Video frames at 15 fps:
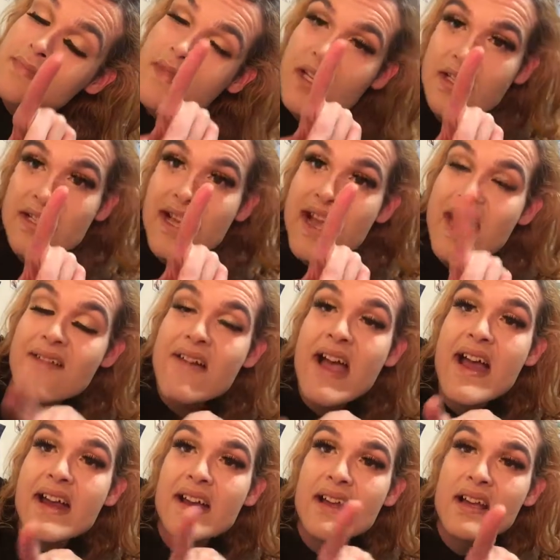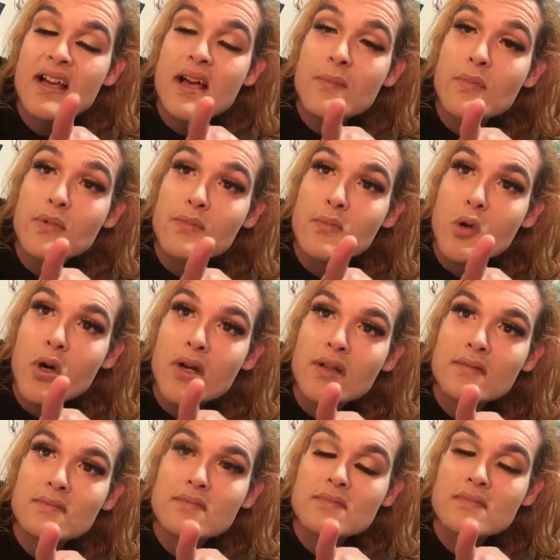Because I have added a couple more
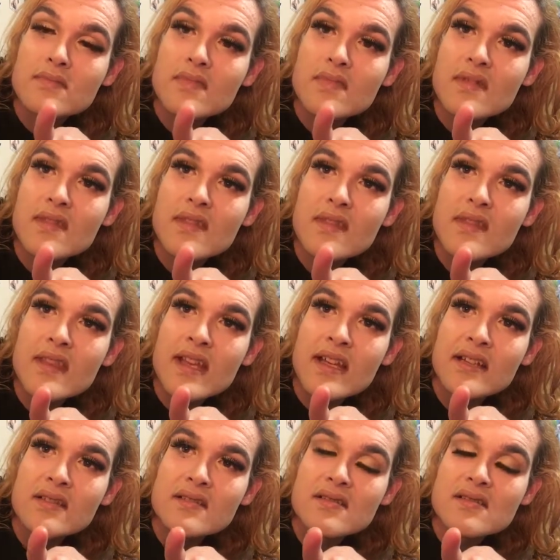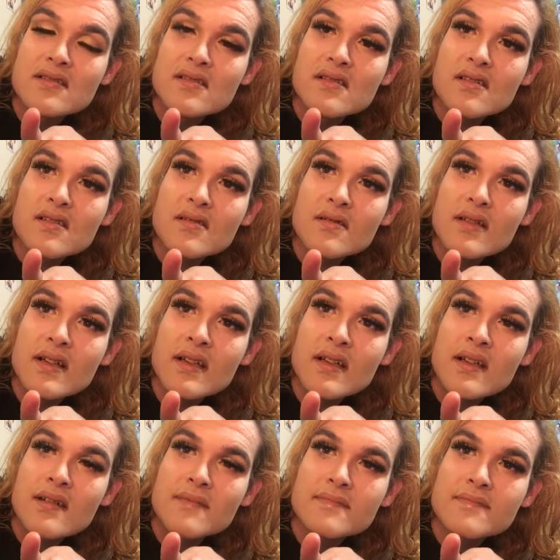things to
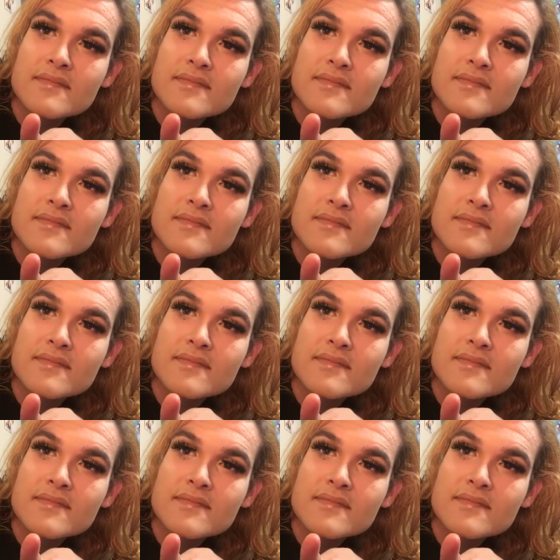it.